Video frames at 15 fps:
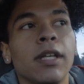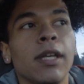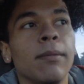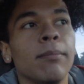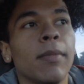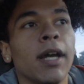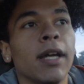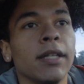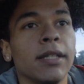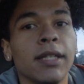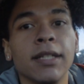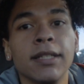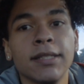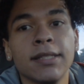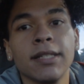in my
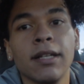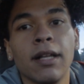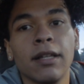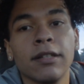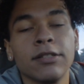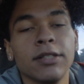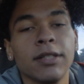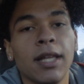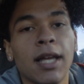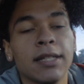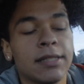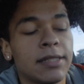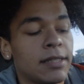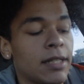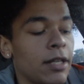kinesiology
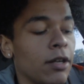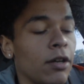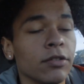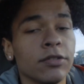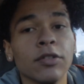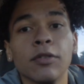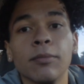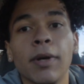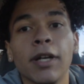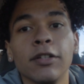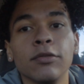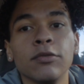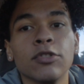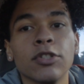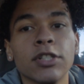classes and also in my
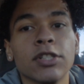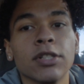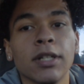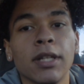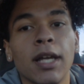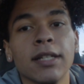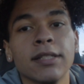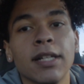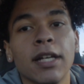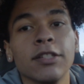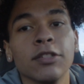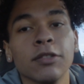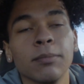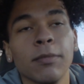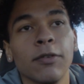nutrition class that I
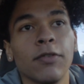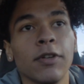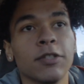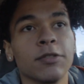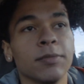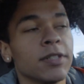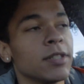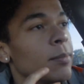took my freshman